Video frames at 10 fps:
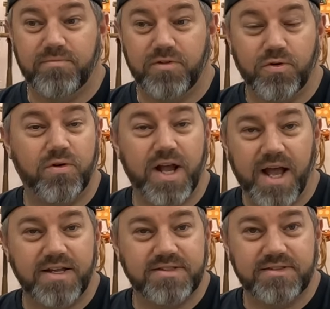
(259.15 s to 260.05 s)
local
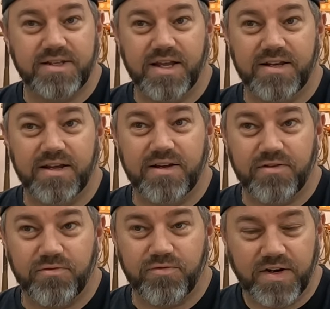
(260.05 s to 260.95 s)
guys
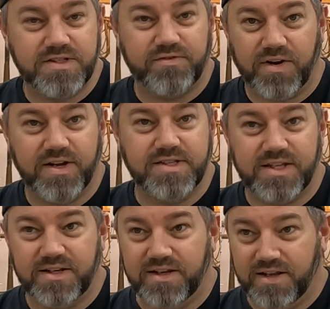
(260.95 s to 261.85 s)
that, friends of friends,
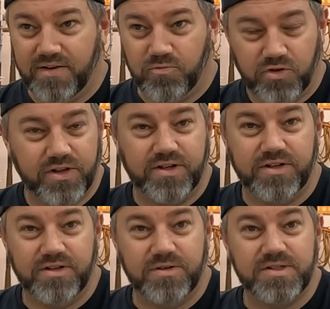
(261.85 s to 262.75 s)
that really good
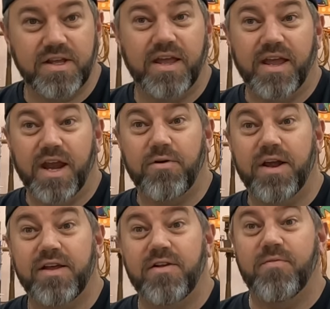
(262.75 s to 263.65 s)
dudes.
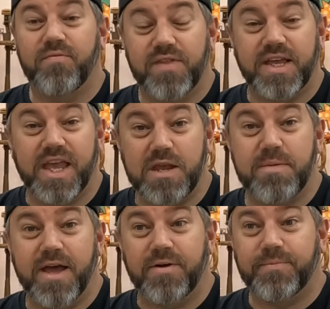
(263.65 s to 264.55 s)
Anyway, they came
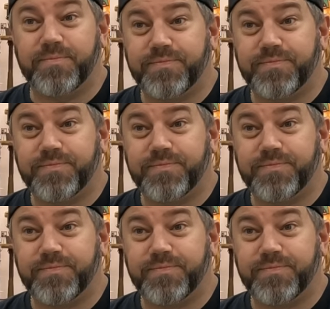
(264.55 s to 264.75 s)
out,